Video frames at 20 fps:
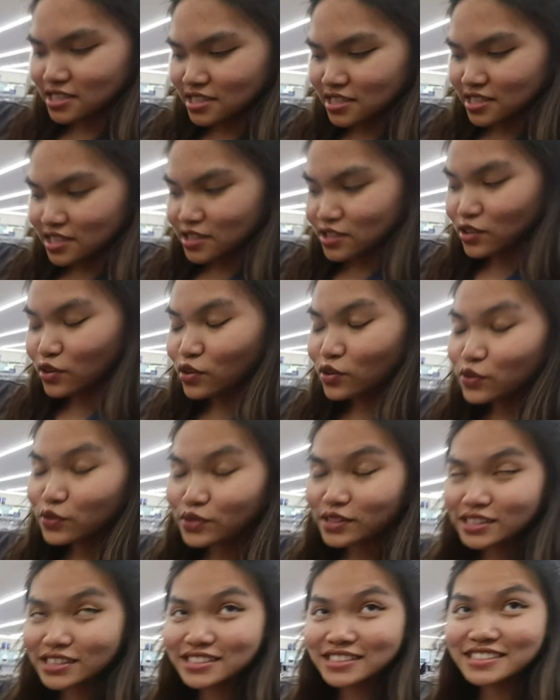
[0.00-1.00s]
go. No,
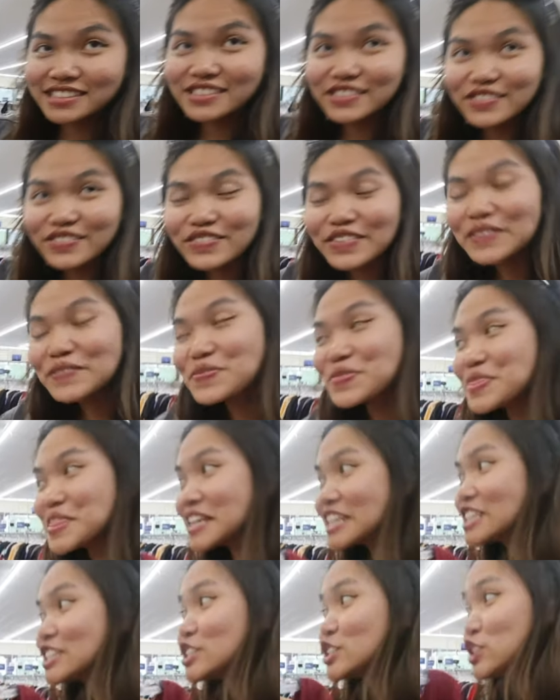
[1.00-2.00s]
it's
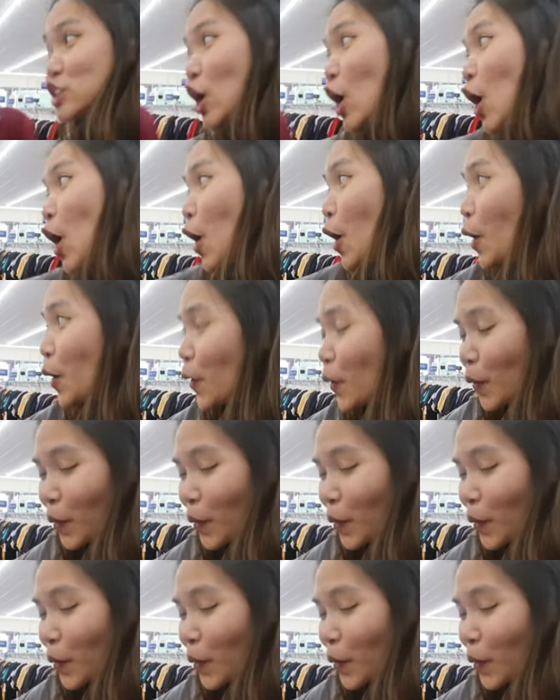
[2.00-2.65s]
the show.